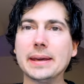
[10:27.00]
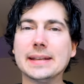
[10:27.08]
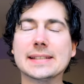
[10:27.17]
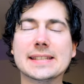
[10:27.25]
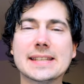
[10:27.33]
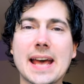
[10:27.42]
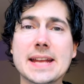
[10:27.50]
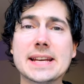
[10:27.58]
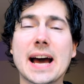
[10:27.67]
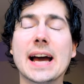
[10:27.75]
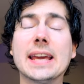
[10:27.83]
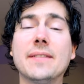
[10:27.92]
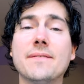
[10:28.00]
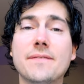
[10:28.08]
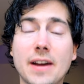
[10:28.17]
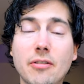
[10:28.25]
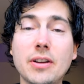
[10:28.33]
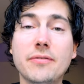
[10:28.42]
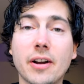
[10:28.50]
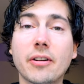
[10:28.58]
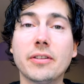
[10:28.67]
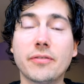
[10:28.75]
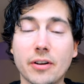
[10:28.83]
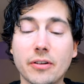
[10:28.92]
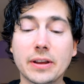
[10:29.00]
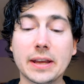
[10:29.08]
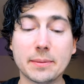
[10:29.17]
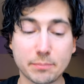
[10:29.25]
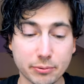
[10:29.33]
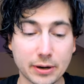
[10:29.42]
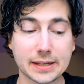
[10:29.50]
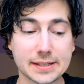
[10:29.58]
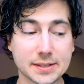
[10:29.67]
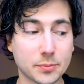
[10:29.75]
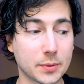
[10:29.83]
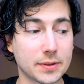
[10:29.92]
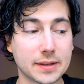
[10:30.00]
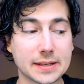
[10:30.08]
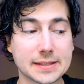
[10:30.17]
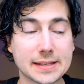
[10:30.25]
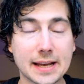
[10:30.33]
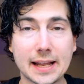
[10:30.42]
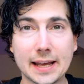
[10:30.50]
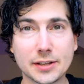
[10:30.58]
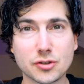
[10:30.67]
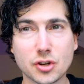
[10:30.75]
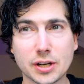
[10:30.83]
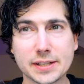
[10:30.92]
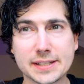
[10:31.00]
being said, I am very impressed with this electric